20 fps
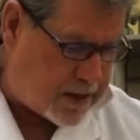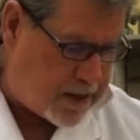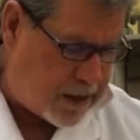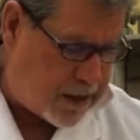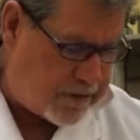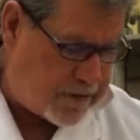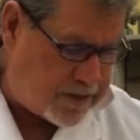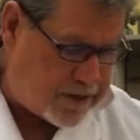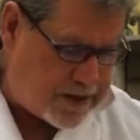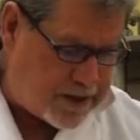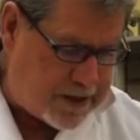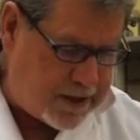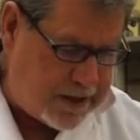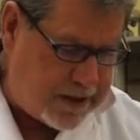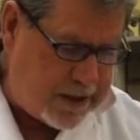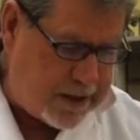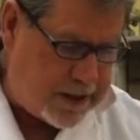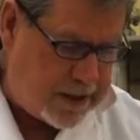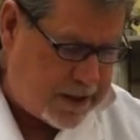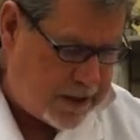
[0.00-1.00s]
I often
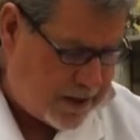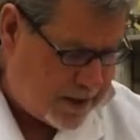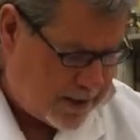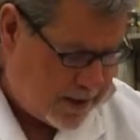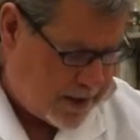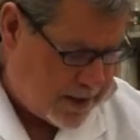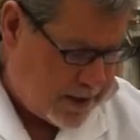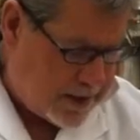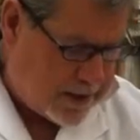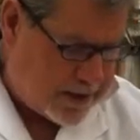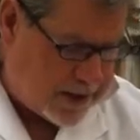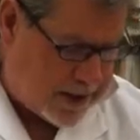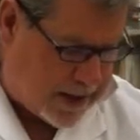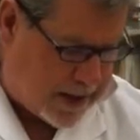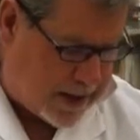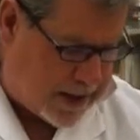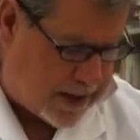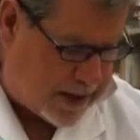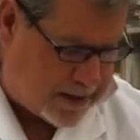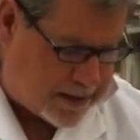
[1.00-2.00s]
see
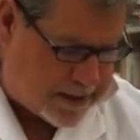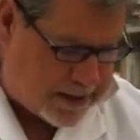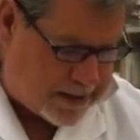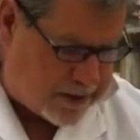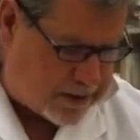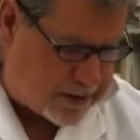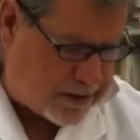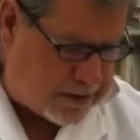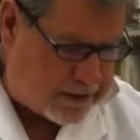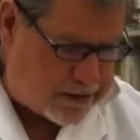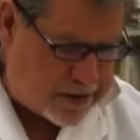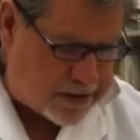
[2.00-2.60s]
dies that are